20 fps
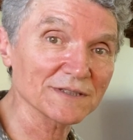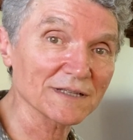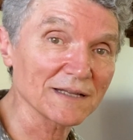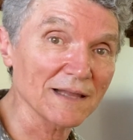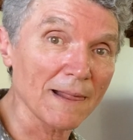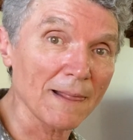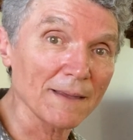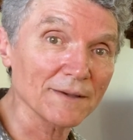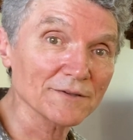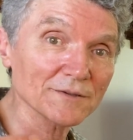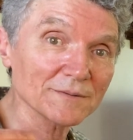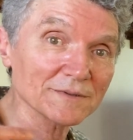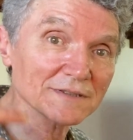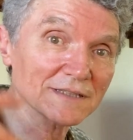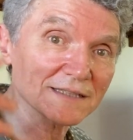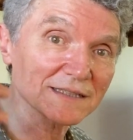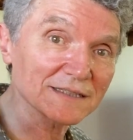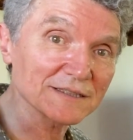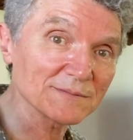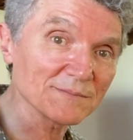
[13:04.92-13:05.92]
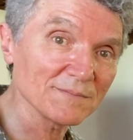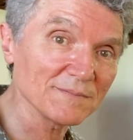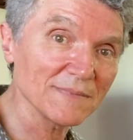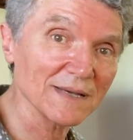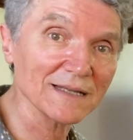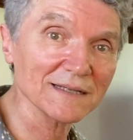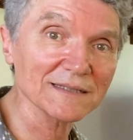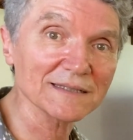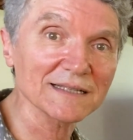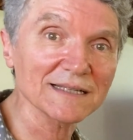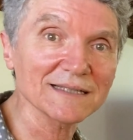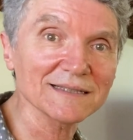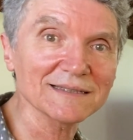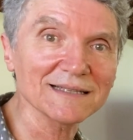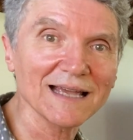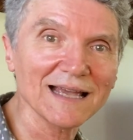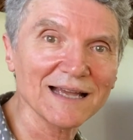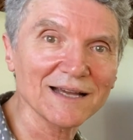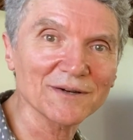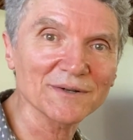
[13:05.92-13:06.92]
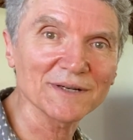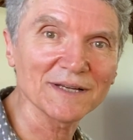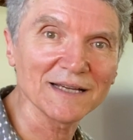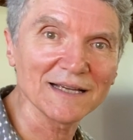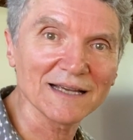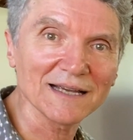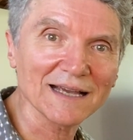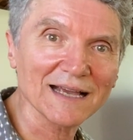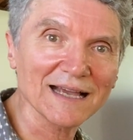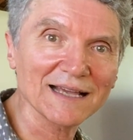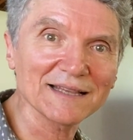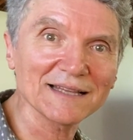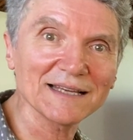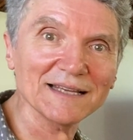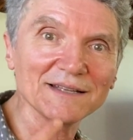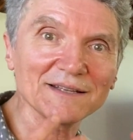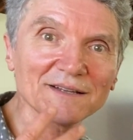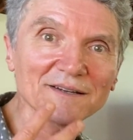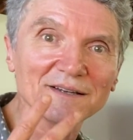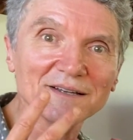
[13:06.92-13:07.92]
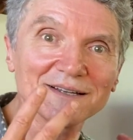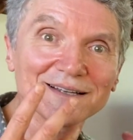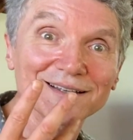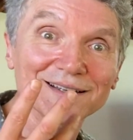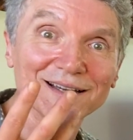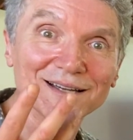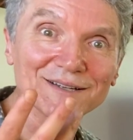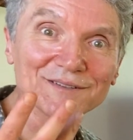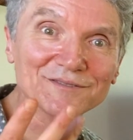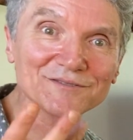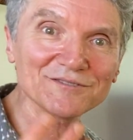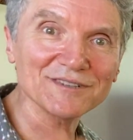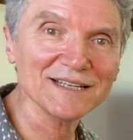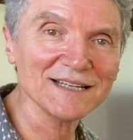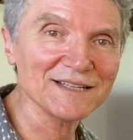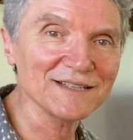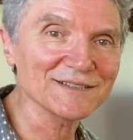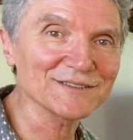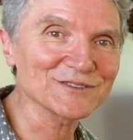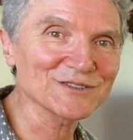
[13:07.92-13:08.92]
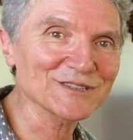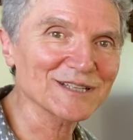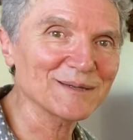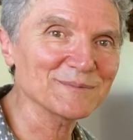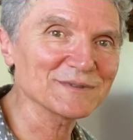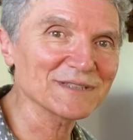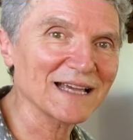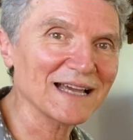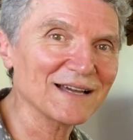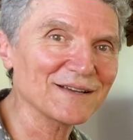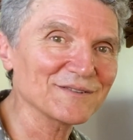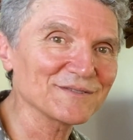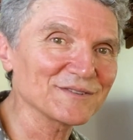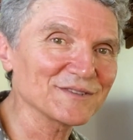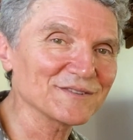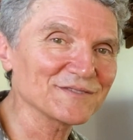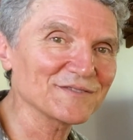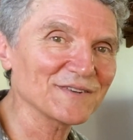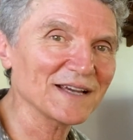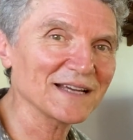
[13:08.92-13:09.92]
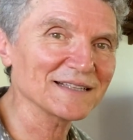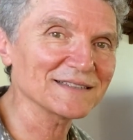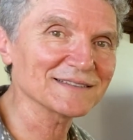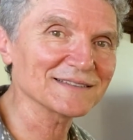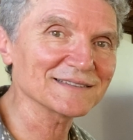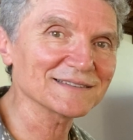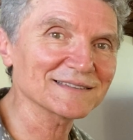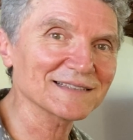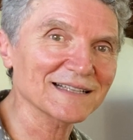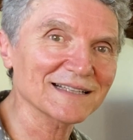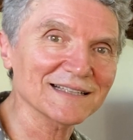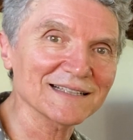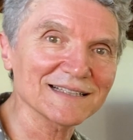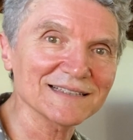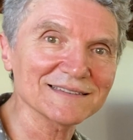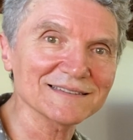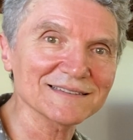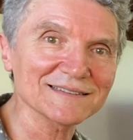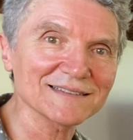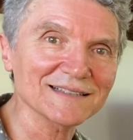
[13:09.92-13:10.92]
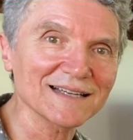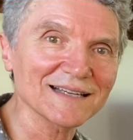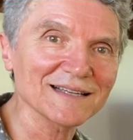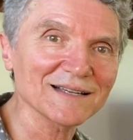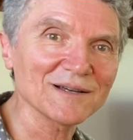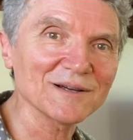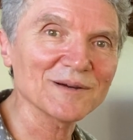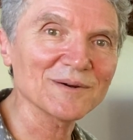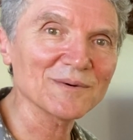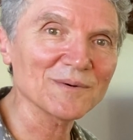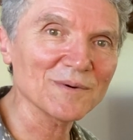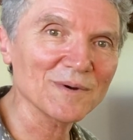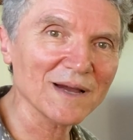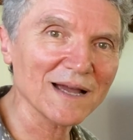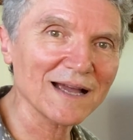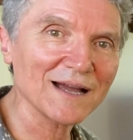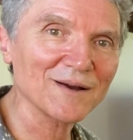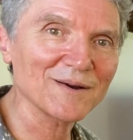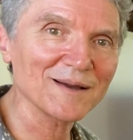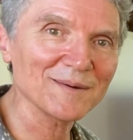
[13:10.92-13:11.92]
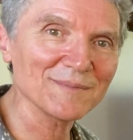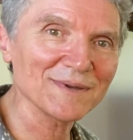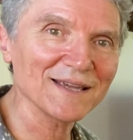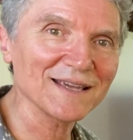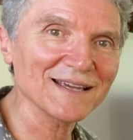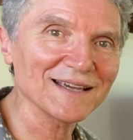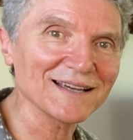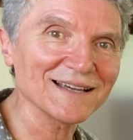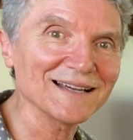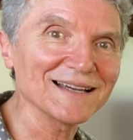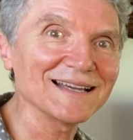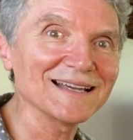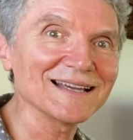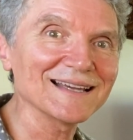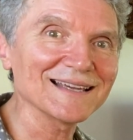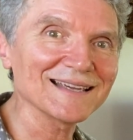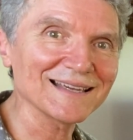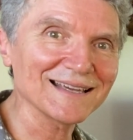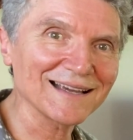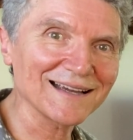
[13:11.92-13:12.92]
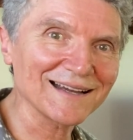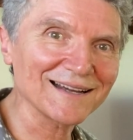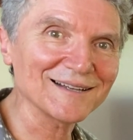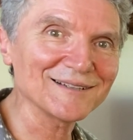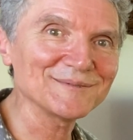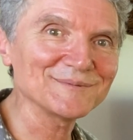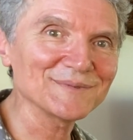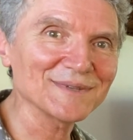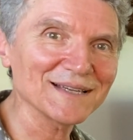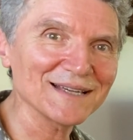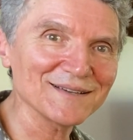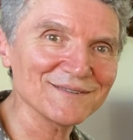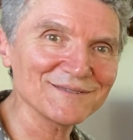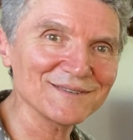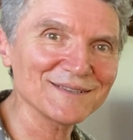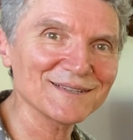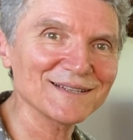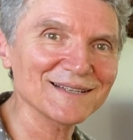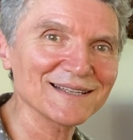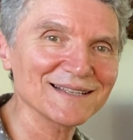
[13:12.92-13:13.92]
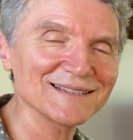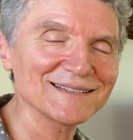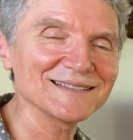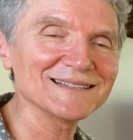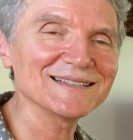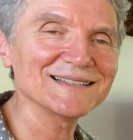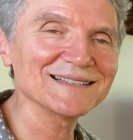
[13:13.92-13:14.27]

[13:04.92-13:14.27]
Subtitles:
It's almost like this melting down, and then the kind of radiance comes out of your face, and suddenly it's just like, wow, I'm here. Yeah, everything